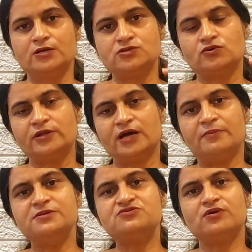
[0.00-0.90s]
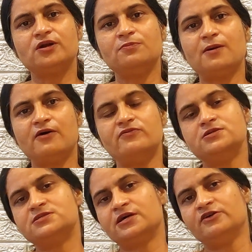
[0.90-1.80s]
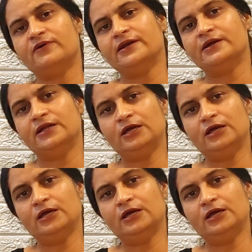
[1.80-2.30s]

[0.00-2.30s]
So the administrative powers are divided